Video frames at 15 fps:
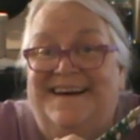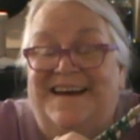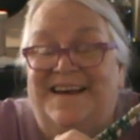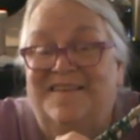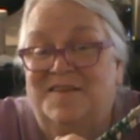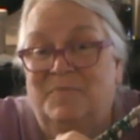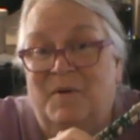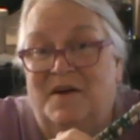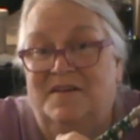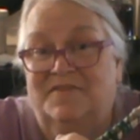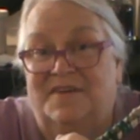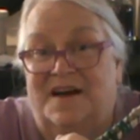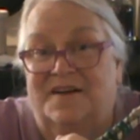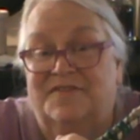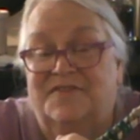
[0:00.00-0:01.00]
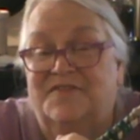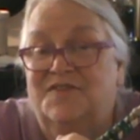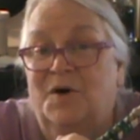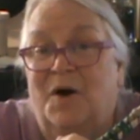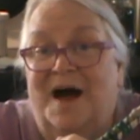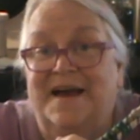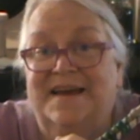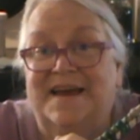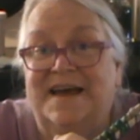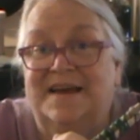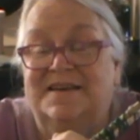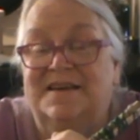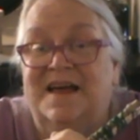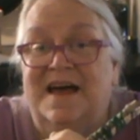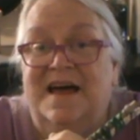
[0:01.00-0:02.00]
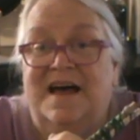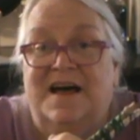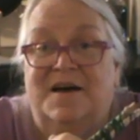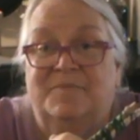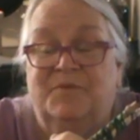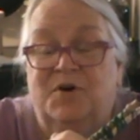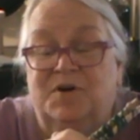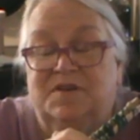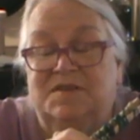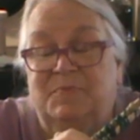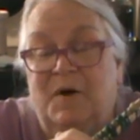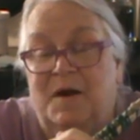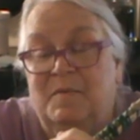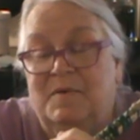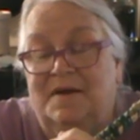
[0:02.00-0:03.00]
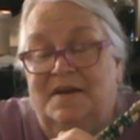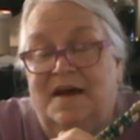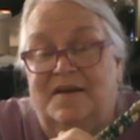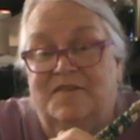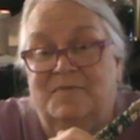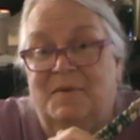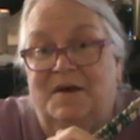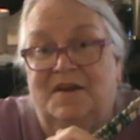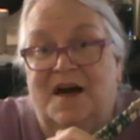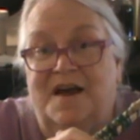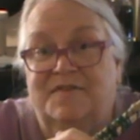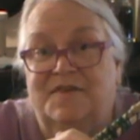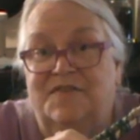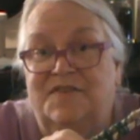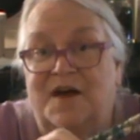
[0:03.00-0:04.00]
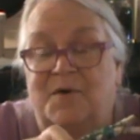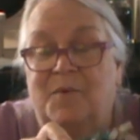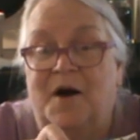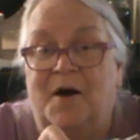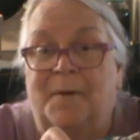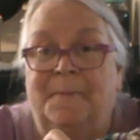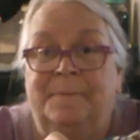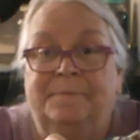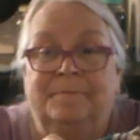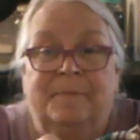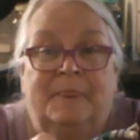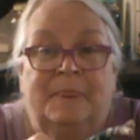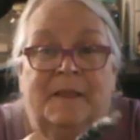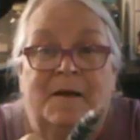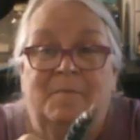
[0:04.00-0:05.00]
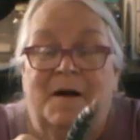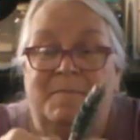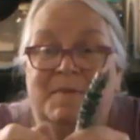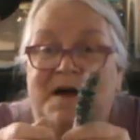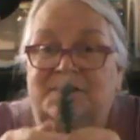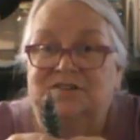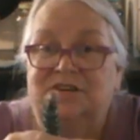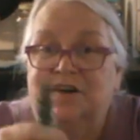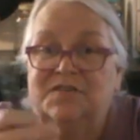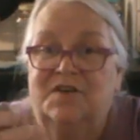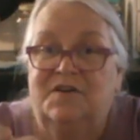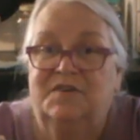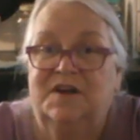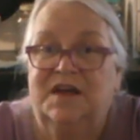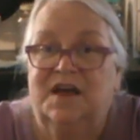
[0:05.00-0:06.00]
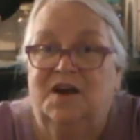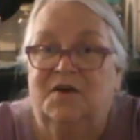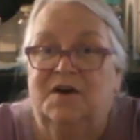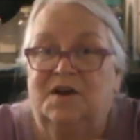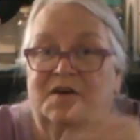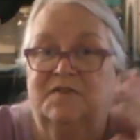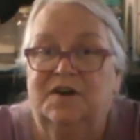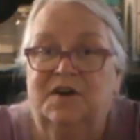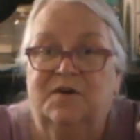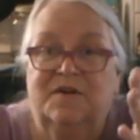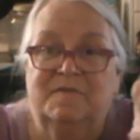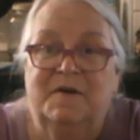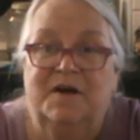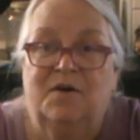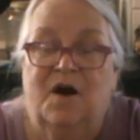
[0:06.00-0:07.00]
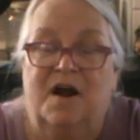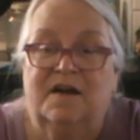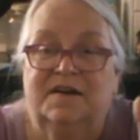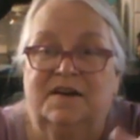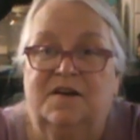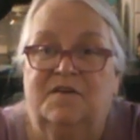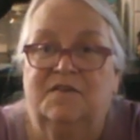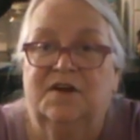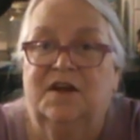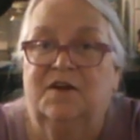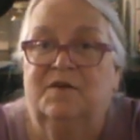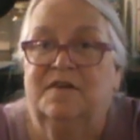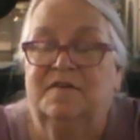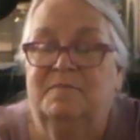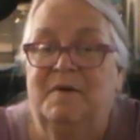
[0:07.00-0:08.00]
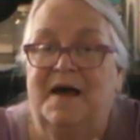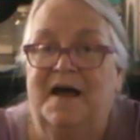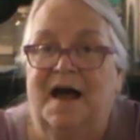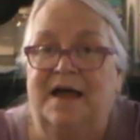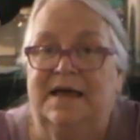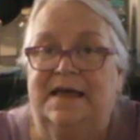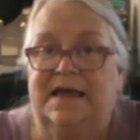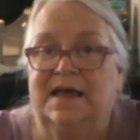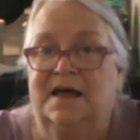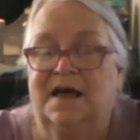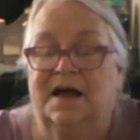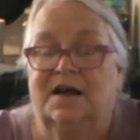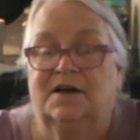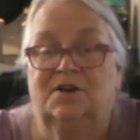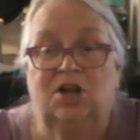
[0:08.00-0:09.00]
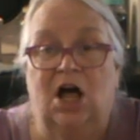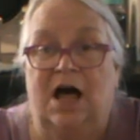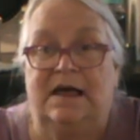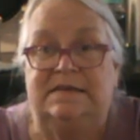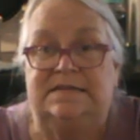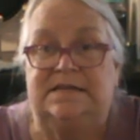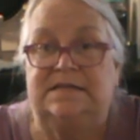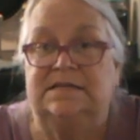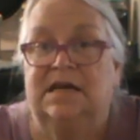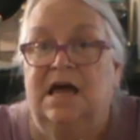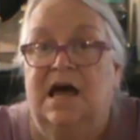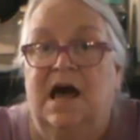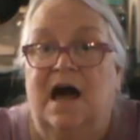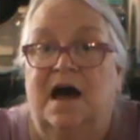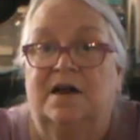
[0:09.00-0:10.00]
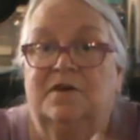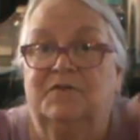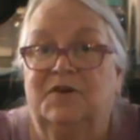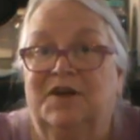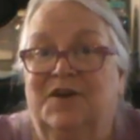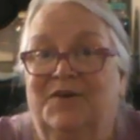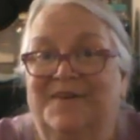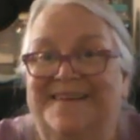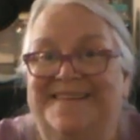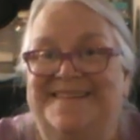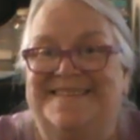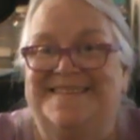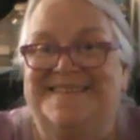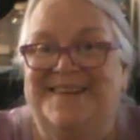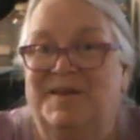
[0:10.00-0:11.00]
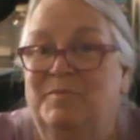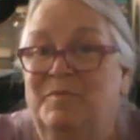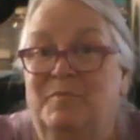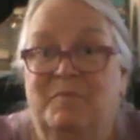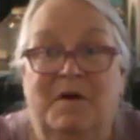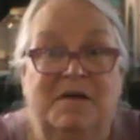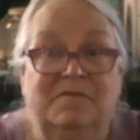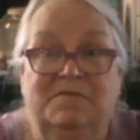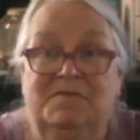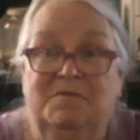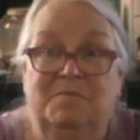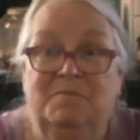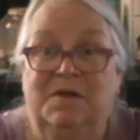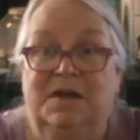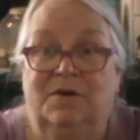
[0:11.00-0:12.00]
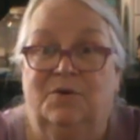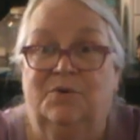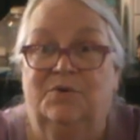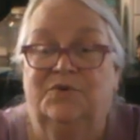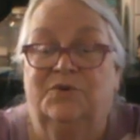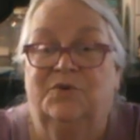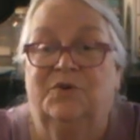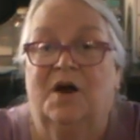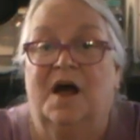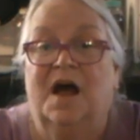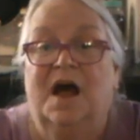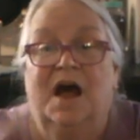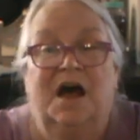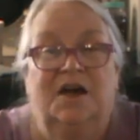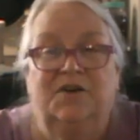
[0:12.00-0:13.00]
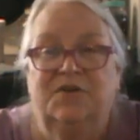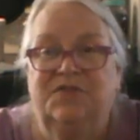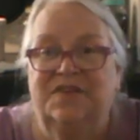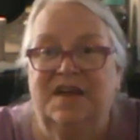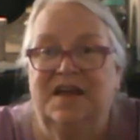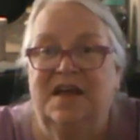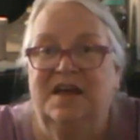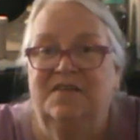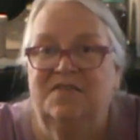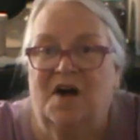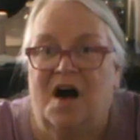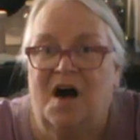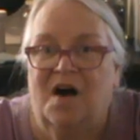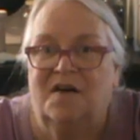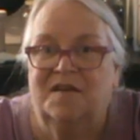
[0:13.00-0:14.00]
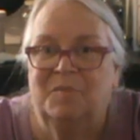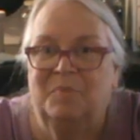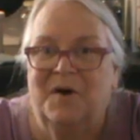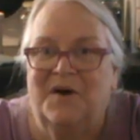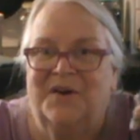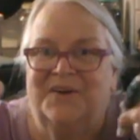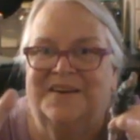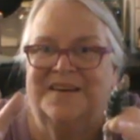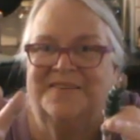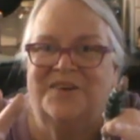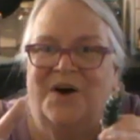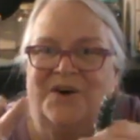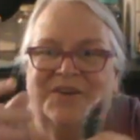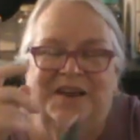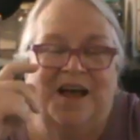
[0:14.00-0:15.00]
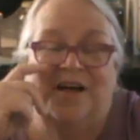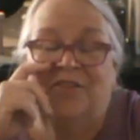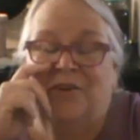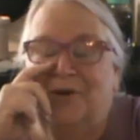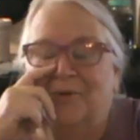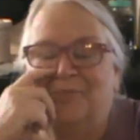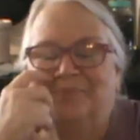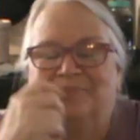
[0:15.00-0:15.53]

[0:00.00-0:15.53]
It is a part of life. So I can't compartmentalize my life and say, well, my magic is over here, and over here is my garden, and over here is my IKEA closet, and over here is my meals. Or, you see, it's all a part. It's all together.